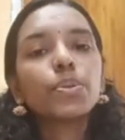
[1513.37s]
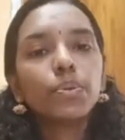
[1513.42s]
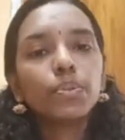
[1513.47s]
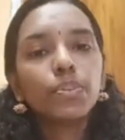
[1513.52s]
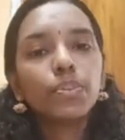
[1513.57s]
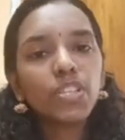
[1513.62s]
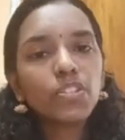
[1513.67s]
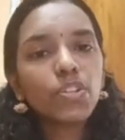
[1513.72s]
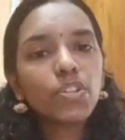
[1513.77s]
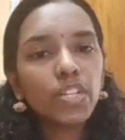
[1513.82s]

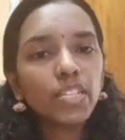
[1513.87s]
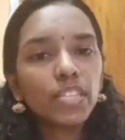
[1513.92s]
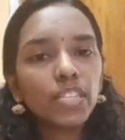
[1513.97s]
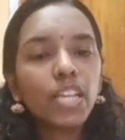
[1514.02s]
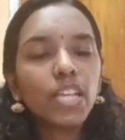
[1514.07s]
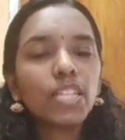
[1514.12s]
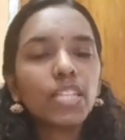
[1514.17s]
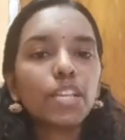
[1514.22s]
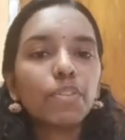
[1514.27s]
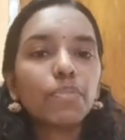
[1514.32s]
So these are
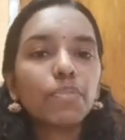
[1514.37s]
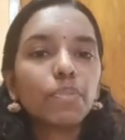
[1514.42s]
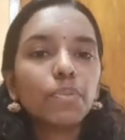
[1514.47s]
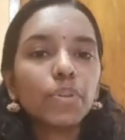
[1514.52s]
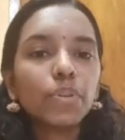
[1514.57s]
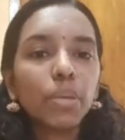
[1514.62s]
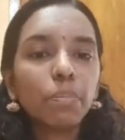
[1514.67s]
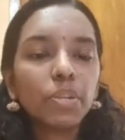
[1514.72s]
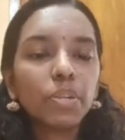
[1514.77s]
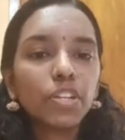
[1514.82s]
the things. If
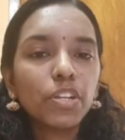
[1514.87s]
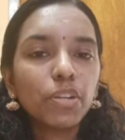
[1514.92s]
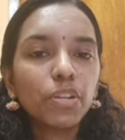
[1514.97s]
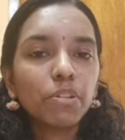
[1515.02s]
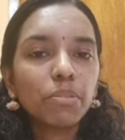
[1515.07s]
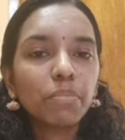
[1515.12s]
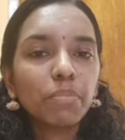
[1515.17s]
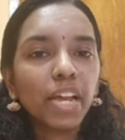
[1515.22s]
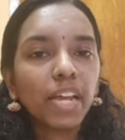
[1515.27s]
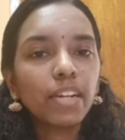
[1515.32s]
you keep it in
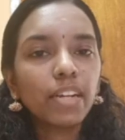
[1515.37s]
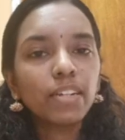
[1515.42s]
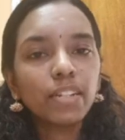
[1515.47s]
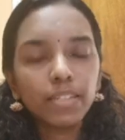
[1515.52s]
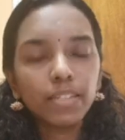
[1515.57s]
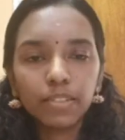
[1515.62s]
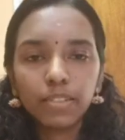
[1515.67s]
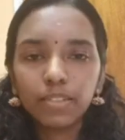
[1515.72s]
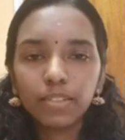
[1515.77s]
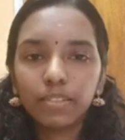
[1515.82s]
your mind,
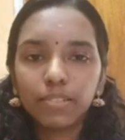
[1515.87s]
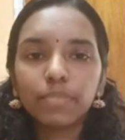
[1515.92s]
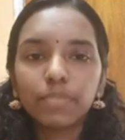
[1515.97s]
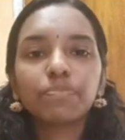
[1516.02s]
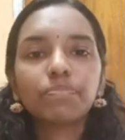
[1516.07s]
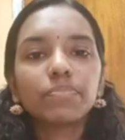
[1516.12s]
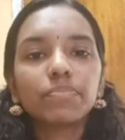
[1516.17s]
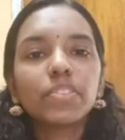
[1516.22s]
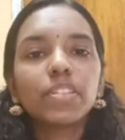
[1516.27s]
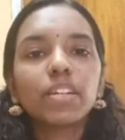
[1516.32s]

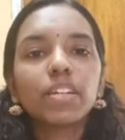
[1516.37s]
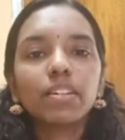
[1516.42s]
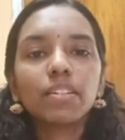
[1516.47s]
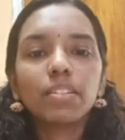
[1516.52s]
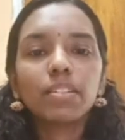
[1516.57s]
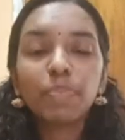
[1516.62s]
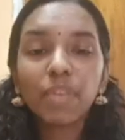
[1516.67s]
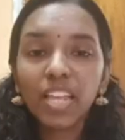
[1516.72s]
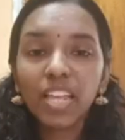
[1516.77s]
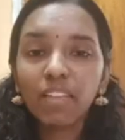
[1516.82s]

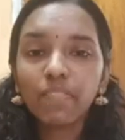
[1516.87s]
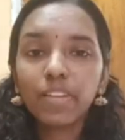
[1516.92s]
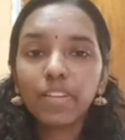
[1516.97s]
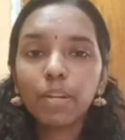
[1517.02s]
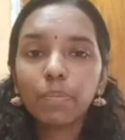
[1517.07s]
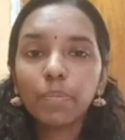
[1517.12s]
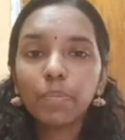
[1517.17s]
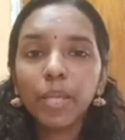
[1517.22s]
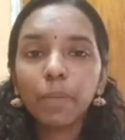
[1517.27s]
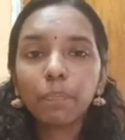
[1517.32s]
the speaking
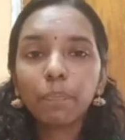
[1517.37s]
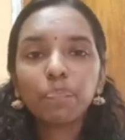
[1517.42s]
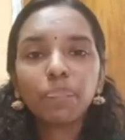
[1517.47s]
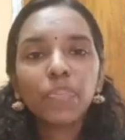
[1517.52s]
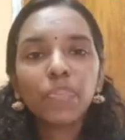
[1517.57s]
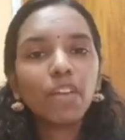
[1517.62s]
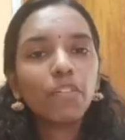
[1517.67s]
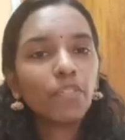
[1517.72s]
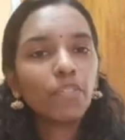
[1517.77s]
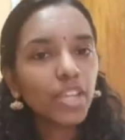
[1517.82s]
will be
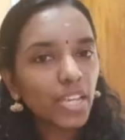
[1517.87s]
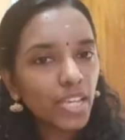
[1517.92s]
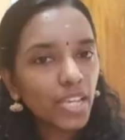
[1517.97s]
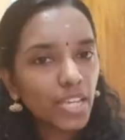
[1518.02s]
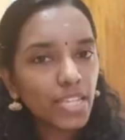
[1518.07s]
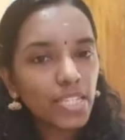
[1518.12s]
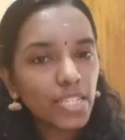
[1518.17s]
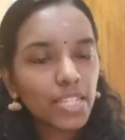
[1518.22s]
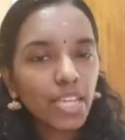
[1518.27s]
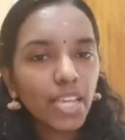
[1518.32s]
very
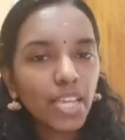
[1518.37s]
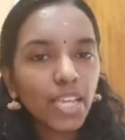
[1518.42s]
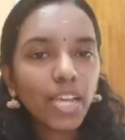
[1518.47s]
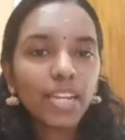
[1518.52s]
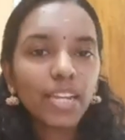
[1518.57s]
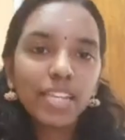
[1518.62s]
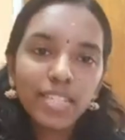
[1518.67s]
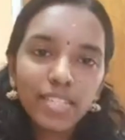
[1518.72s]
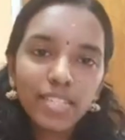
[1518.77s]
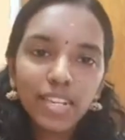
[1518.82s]
easy,
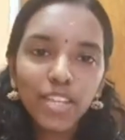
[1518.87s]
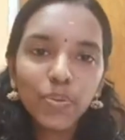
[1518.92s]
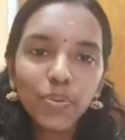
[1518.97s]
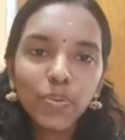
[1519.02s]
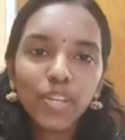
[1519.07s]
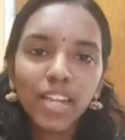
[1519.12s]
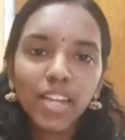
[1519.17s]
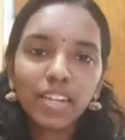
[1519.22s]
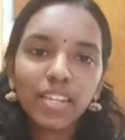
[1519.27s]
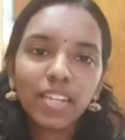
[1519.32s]
and easily
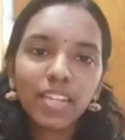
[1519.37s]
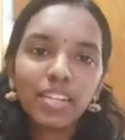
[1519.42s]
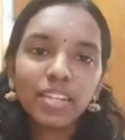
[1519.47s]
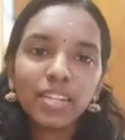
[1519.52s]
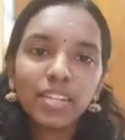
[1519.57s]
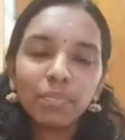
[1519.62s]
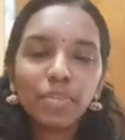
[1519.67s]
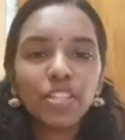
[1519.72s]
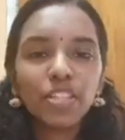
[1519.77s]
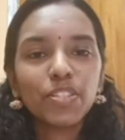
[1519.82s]
you can
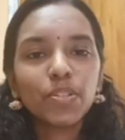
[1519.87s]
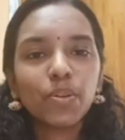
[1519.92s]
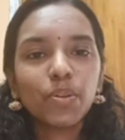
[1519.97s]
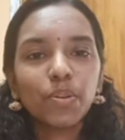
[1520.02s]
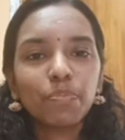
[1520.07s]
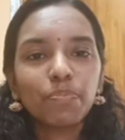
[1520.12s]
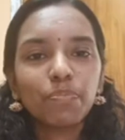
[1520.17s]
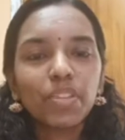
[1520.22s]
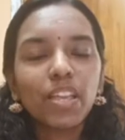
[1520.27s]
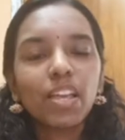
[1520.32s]
get B
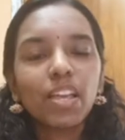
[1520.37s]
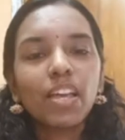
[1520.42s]
score.